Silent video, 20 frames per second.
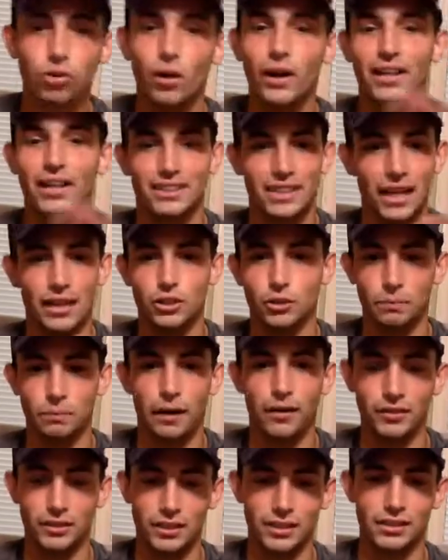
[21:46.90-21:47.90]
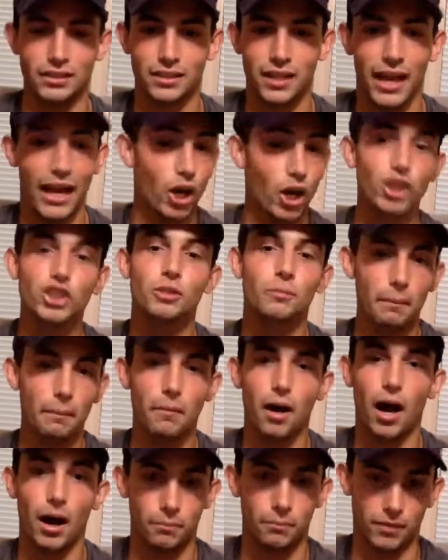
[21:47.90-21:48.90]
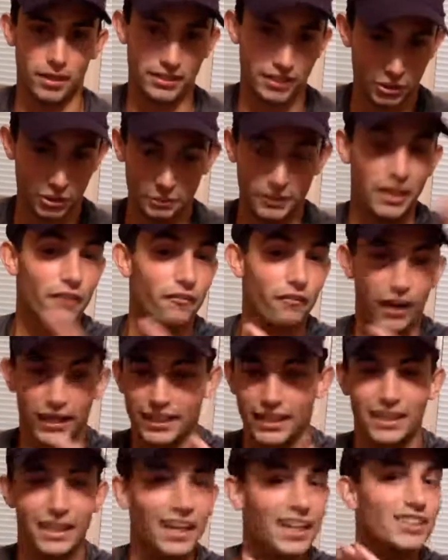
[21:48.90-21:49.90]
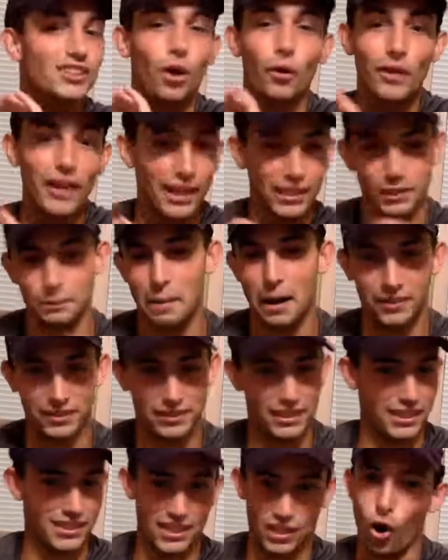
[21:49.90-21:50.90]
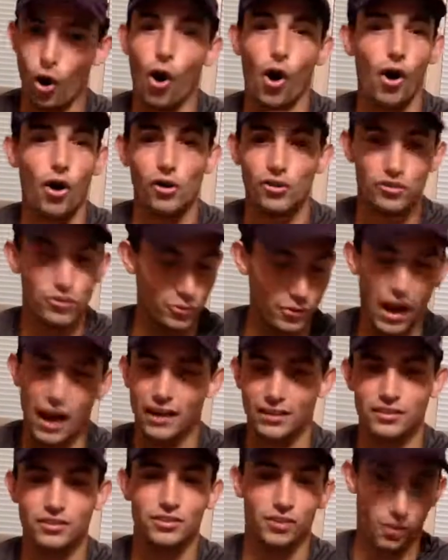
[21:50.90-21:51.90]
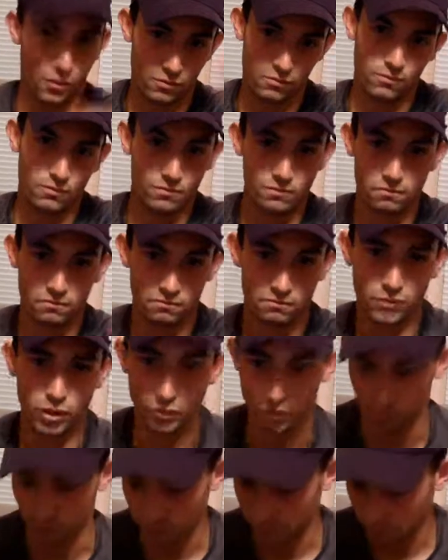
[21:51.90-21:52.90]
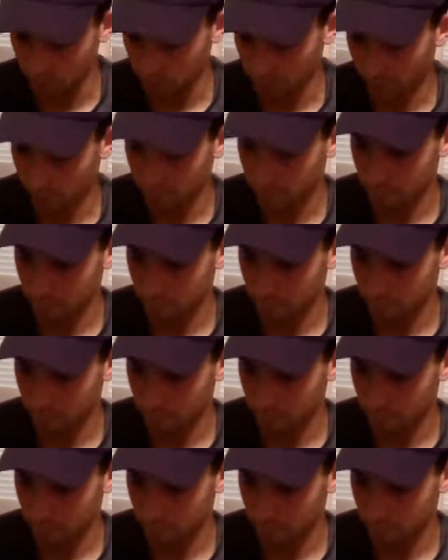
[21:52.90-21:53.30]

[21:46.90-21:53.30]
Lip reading: try not to get into politics. And also my mom tells me, Frankie, don't get into politics at all. Do not. So, those are the reasons why.